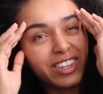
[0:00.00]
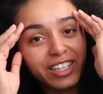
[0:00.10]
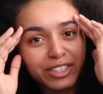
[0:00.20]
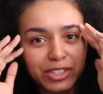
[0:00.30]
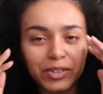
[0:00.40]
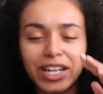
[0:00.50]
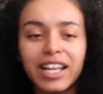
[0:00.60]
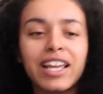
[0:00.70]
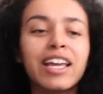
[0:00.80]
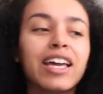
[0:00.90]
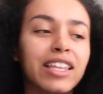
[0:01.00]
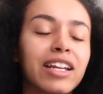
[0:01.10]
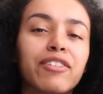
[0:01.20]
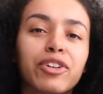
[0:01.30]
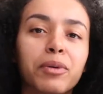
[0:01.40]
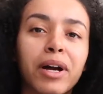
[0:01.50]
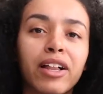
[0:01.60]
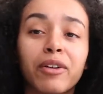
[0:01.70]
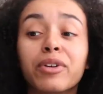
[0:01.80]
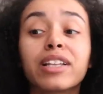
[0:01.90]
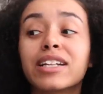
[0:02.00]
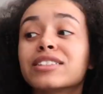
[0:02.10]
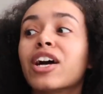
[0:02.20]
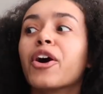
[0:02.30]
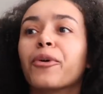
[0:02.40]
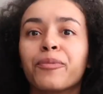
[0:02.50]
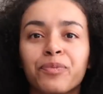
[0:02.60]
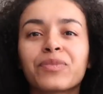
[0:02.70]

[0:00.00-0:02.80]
think straight. And then after a while I realized, oh,